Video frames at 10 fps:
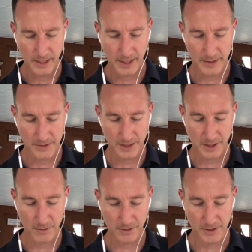And then see
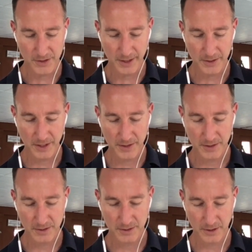here under
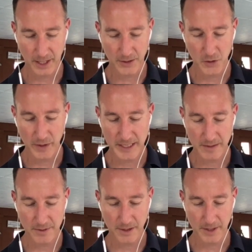Celsius, okay,
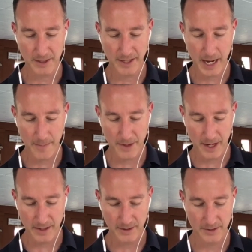287, I'm gonna tap
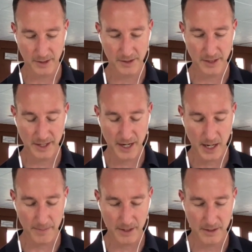that. It's gonna say
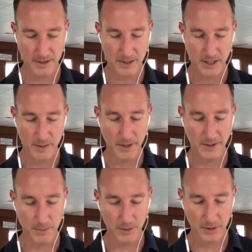copied. I'm
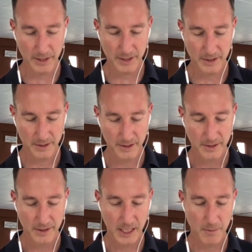gonna double click,
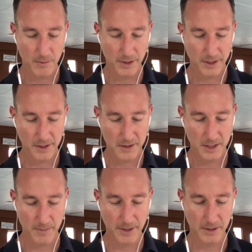come over here,
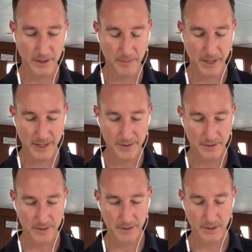I'm gonna click
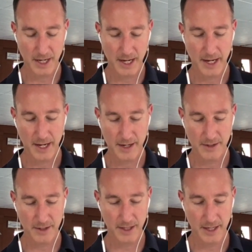paste,
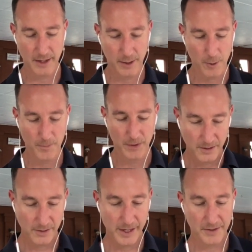and in I go.
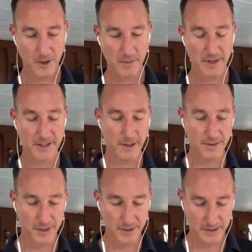Okay, so here I'm in the
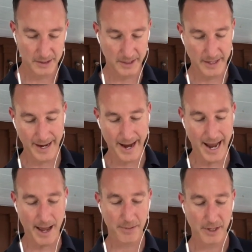Celsius uh,
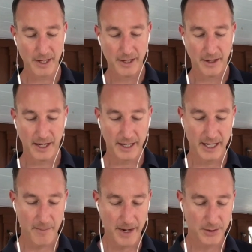app, and I
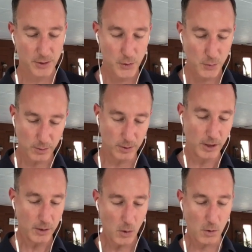got my two
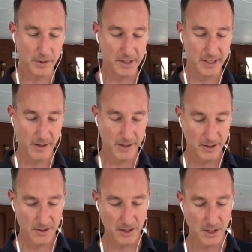low holdings down
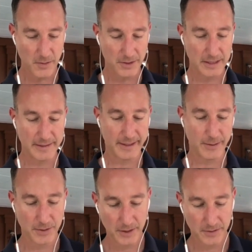here, EOS and
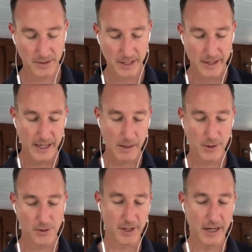Celsius. I
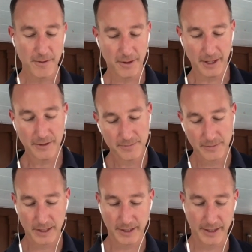wanna show you everything.
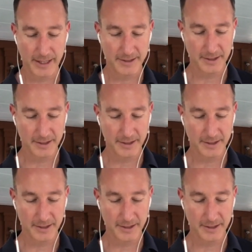Uh, that's